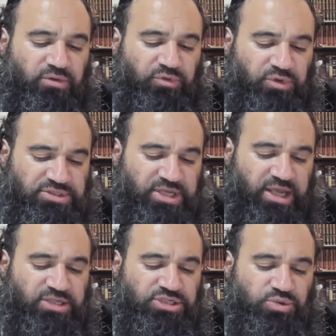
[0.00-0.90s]
For it
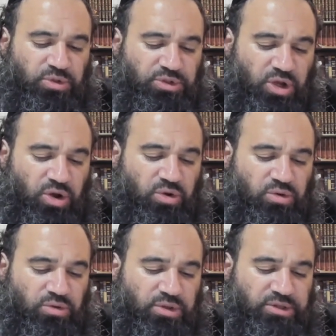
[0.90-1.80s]
says, you will
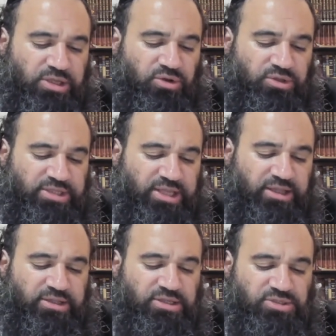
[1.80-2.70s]
know that your
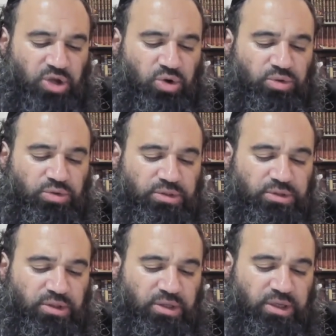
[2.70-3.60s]
tent is whole
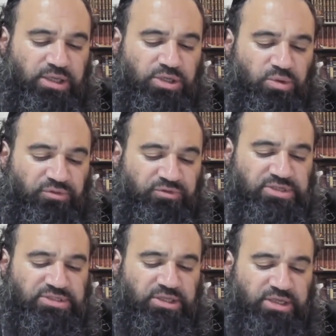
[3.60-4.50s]
and you will
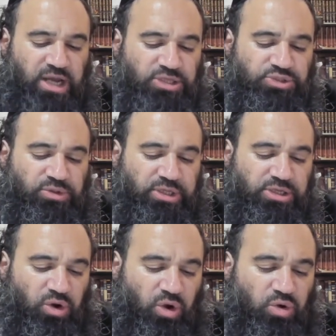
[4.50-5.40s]
visit conjugally
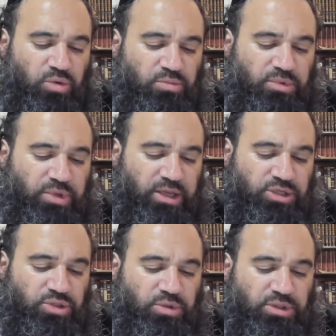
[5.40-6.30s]
your home
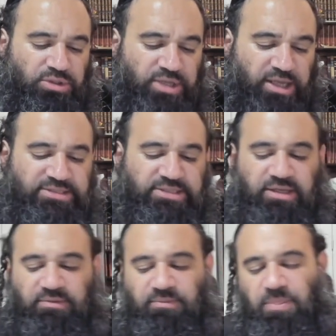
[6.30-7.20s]
and you will not sin.